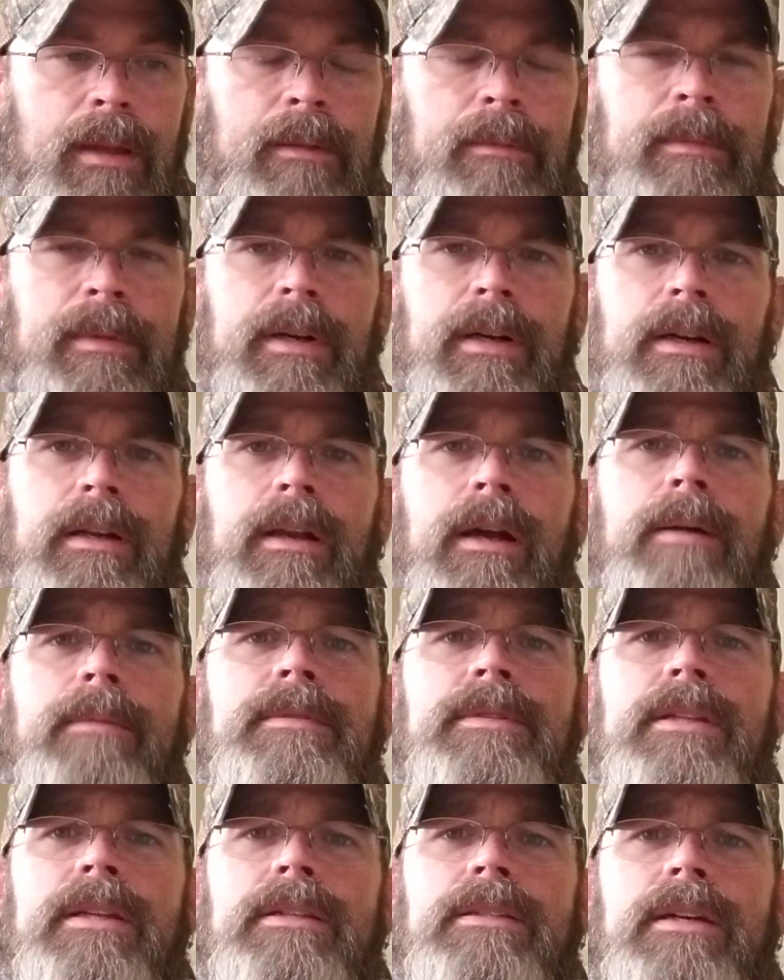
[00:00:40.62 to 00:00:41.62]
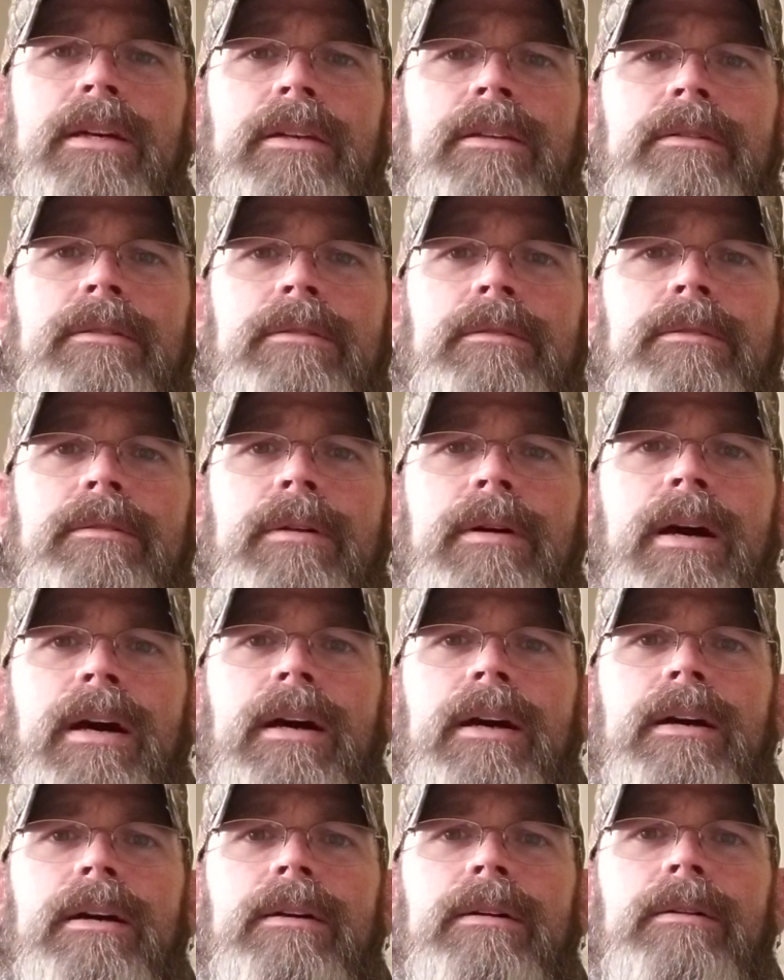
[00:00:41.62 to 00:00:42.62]
But I'm just going to tell you
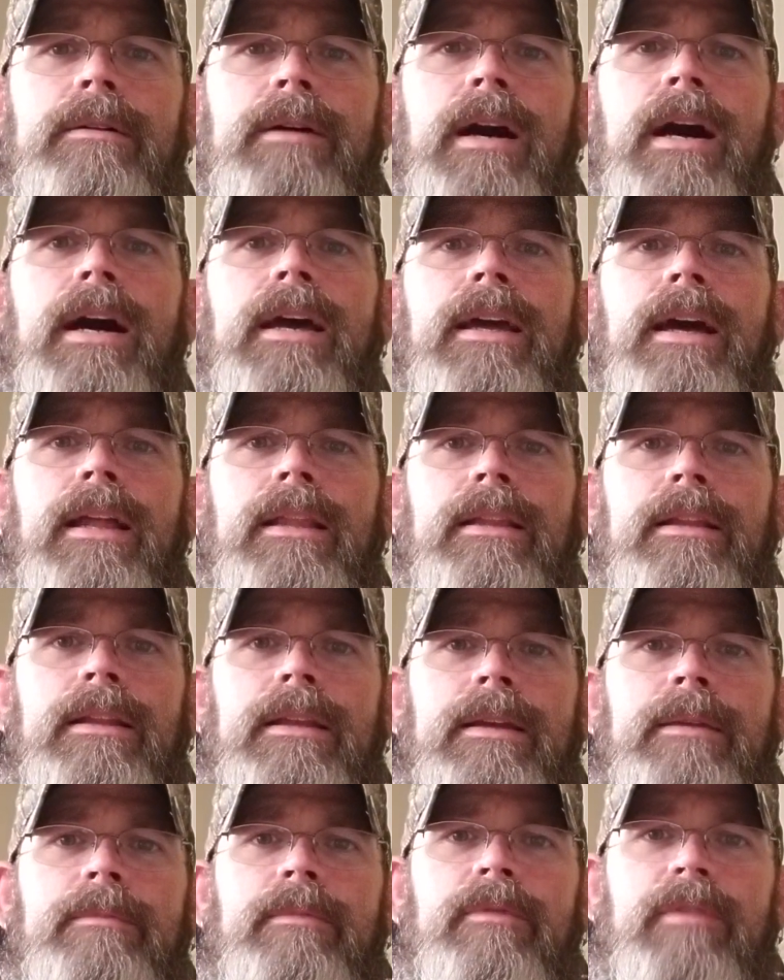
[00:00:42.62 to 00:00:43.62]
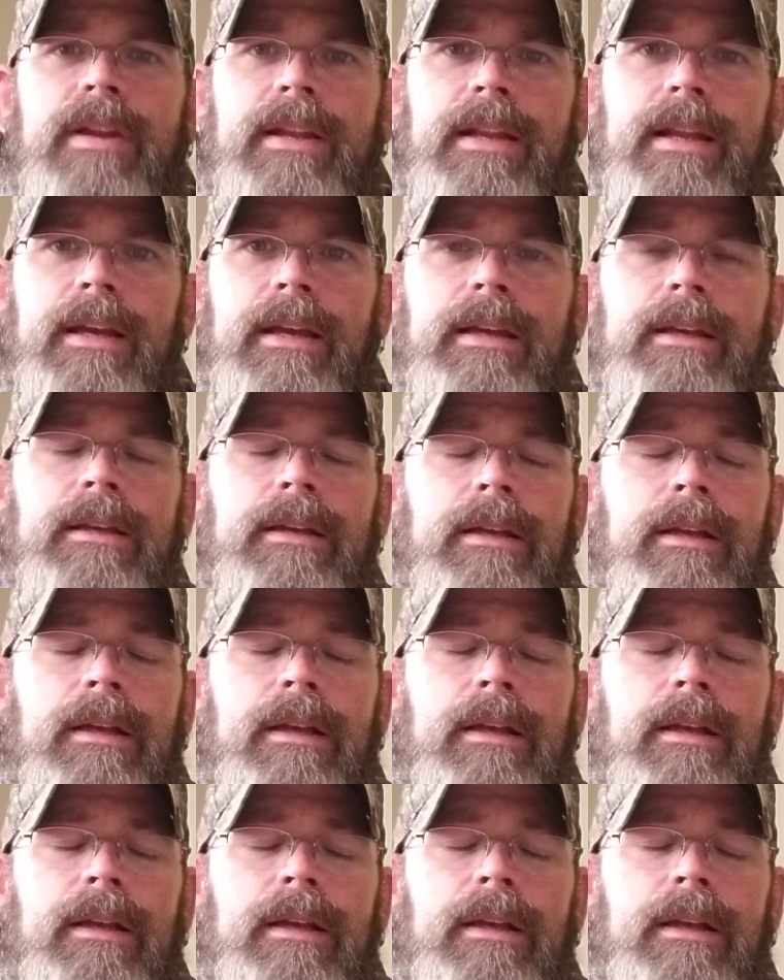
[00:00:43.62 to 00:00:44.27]
how I got the name Redneck.